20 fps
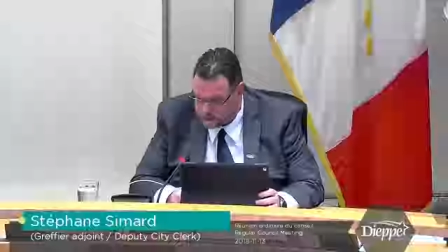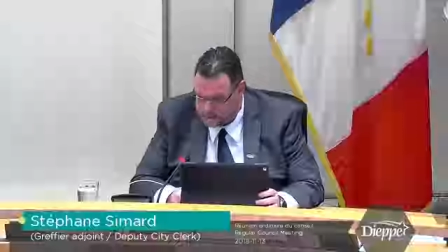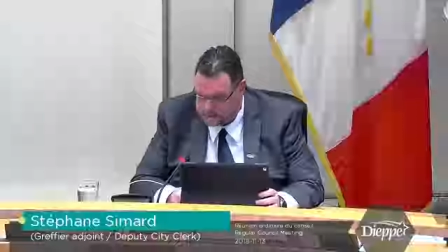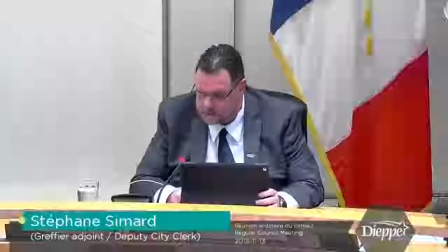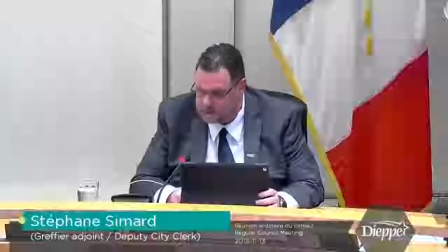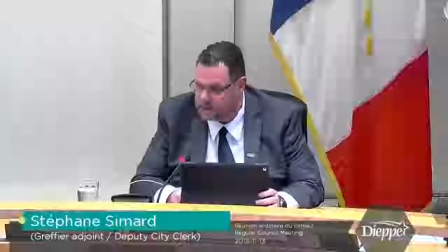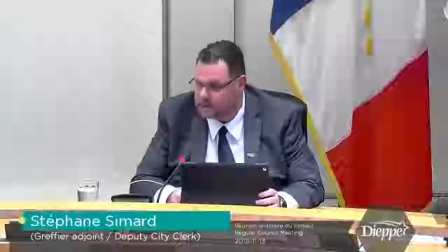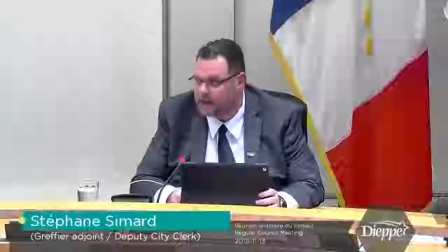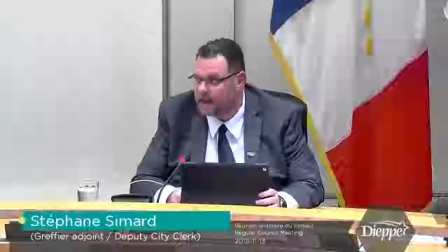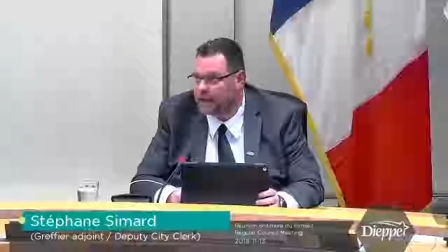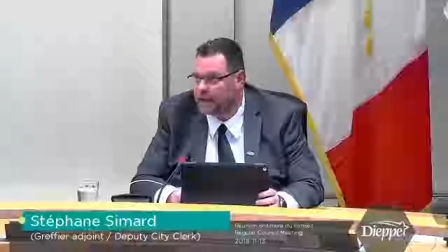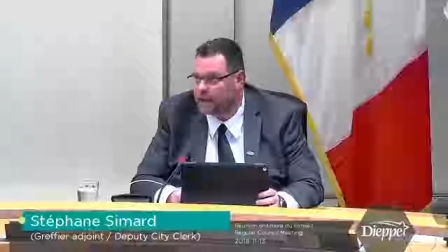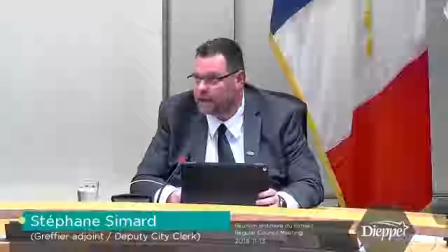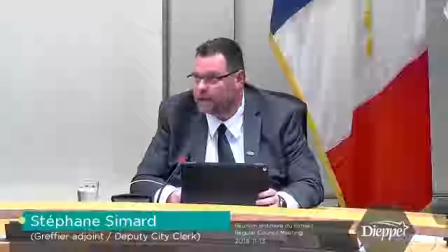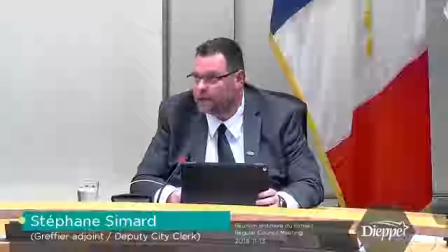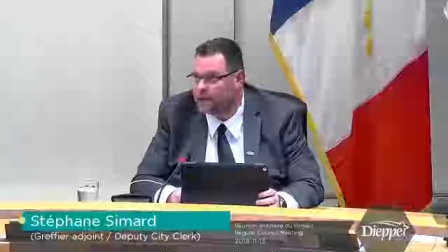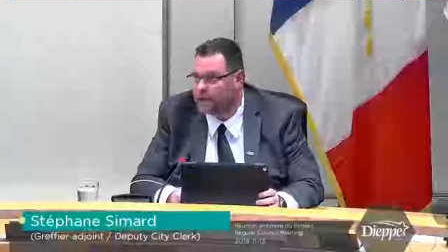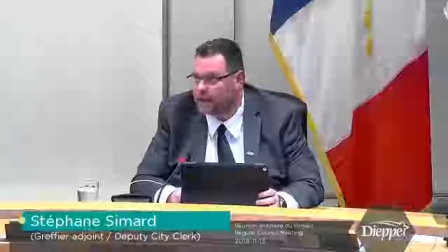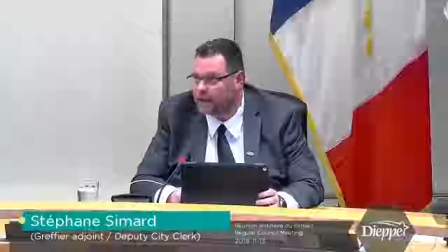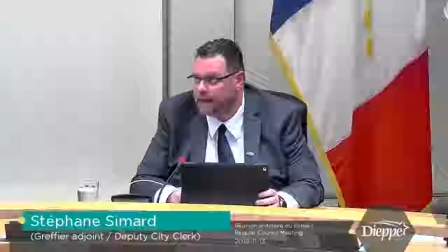
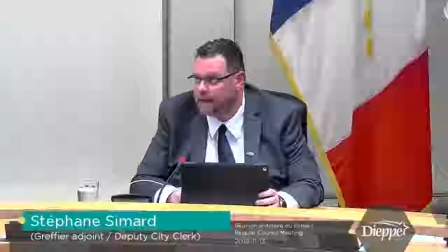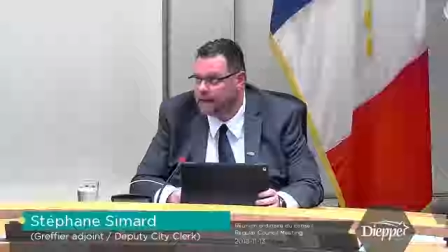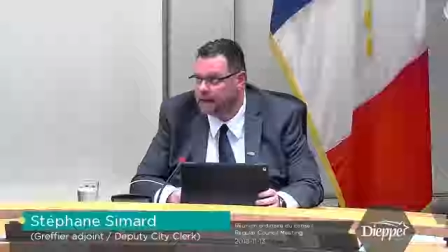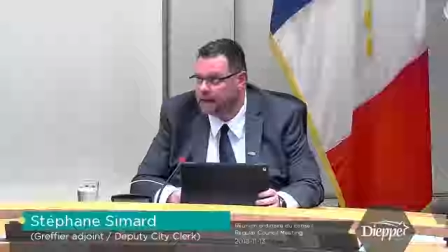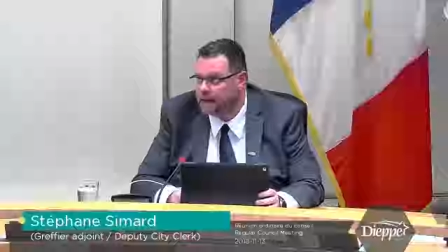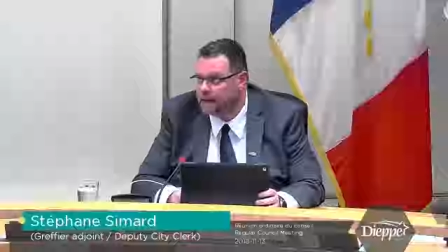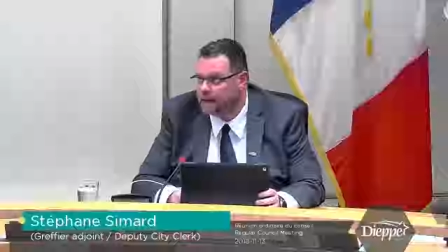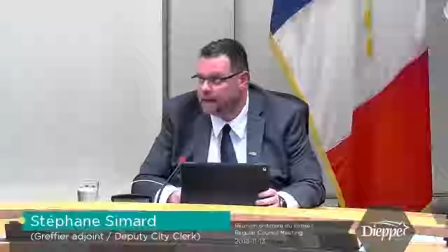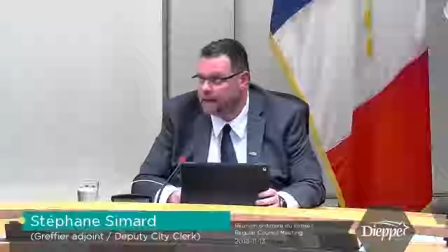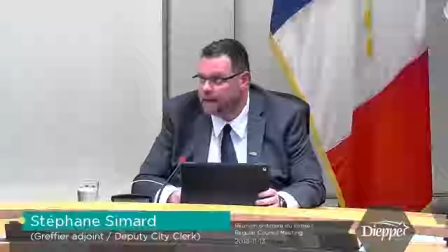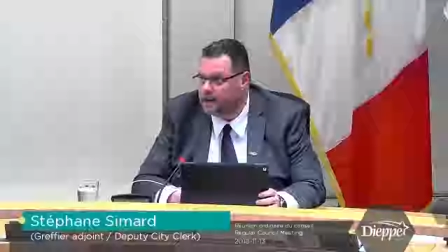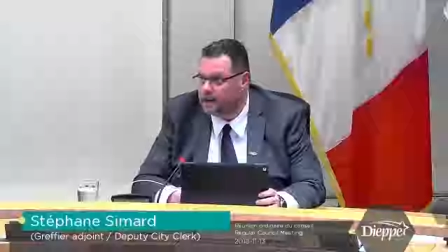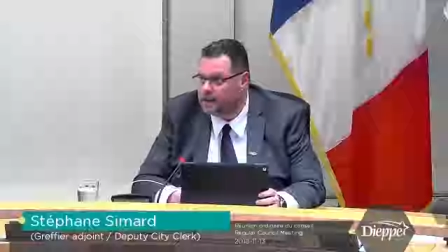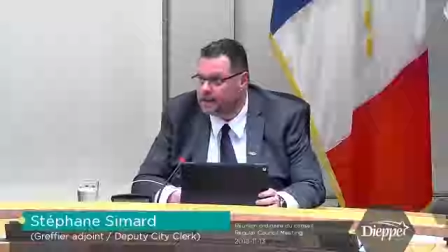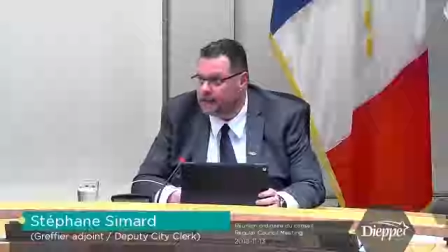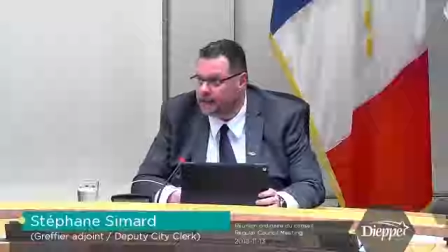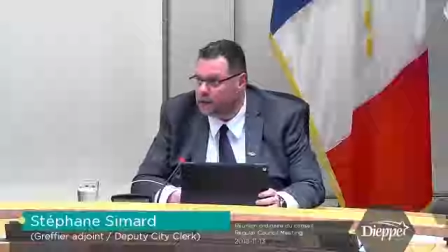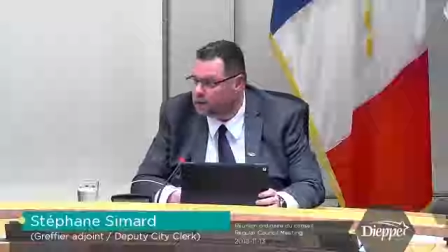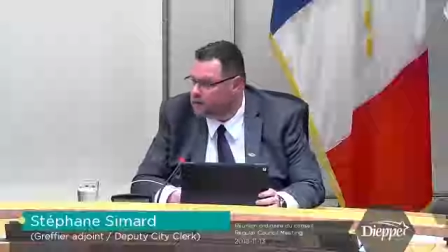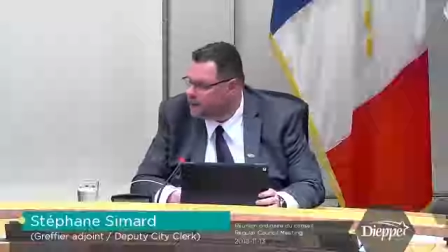playground or sports
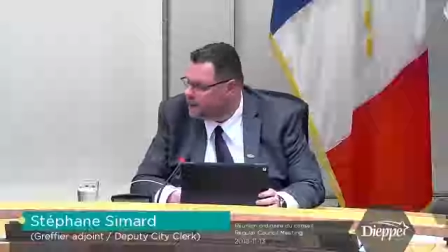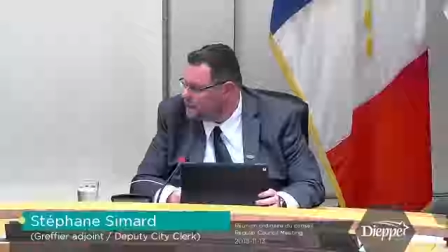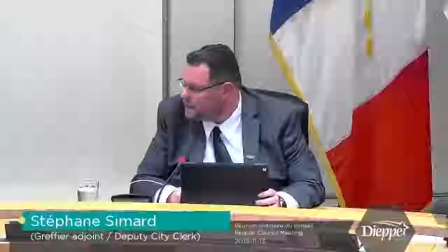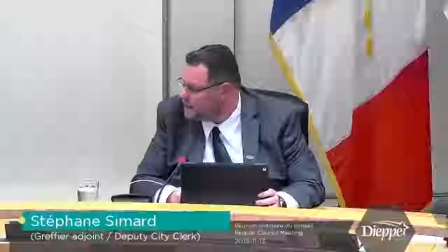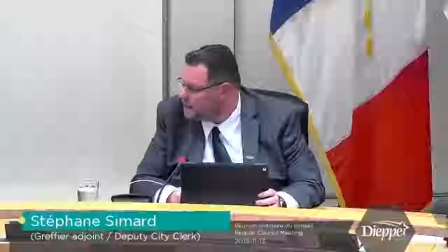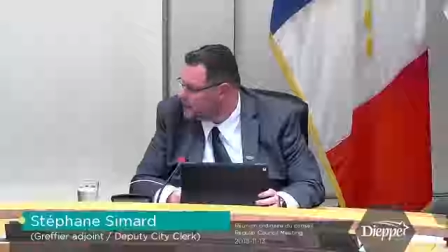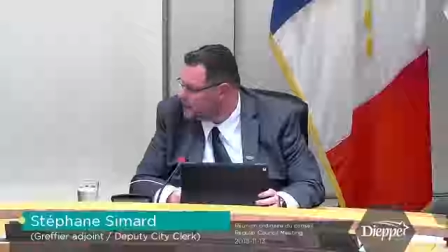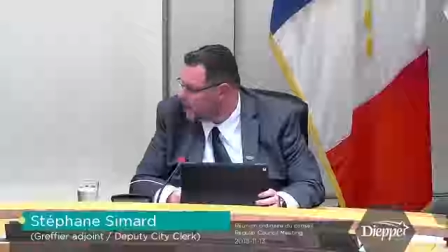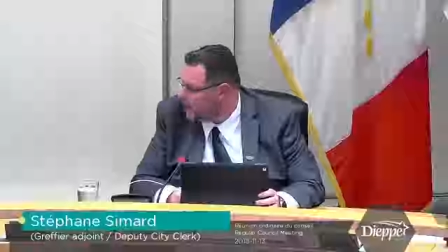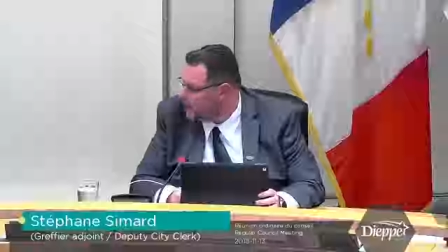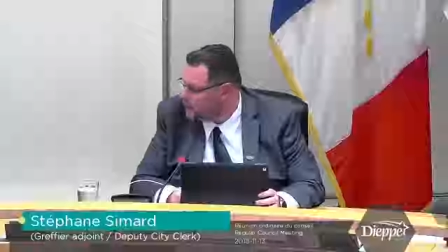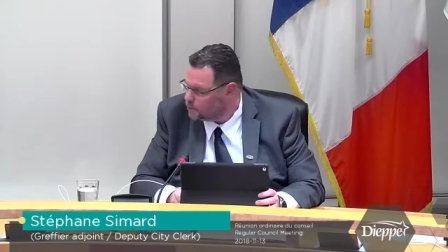field.